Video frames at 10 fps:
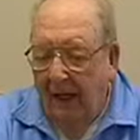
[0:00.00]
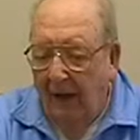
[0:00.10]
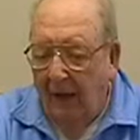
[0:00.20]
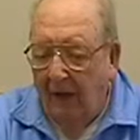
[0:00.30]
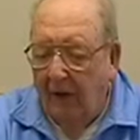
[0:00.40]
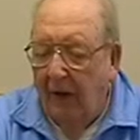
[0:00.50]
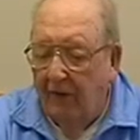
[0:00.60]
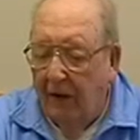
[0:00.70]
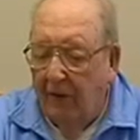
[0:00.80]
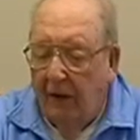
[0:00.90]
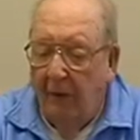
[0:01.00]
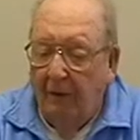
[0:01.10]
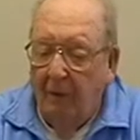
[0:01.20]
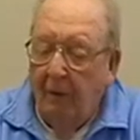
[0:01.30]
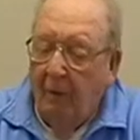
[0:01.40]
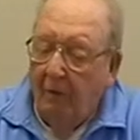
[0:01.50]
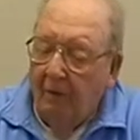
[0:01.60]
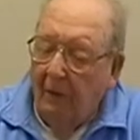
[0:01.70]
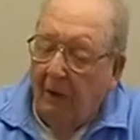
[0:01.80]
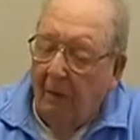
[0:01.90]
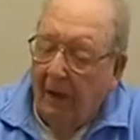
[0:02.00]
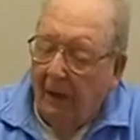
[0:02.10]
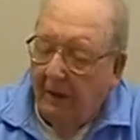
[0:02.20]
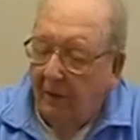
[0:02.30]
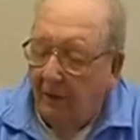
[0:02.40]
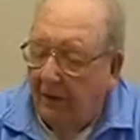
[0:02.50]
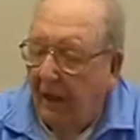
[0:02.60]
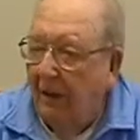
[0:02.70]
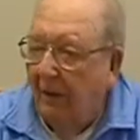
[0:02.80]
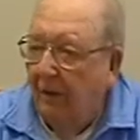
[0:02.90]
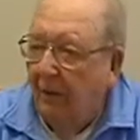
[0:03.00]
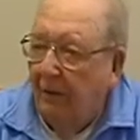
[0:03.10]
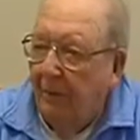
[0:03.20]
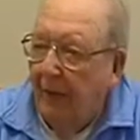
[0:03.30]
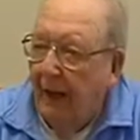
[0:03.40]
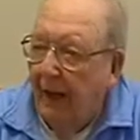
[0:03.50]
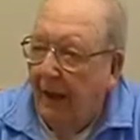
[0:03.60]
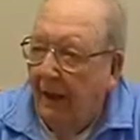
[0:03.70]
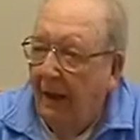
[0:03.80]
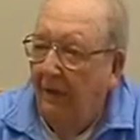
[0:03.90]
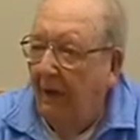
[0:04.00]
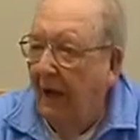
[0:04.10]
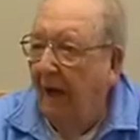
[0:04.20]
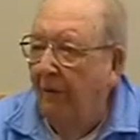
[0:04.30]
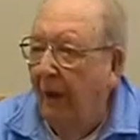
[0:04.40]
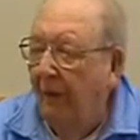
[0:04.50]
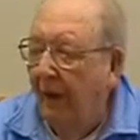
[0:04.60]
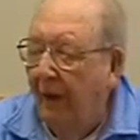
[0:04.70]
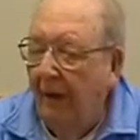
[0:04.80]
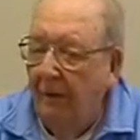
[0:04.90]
as I said before, we would go back to Sasebo, Japan, and would have liberty.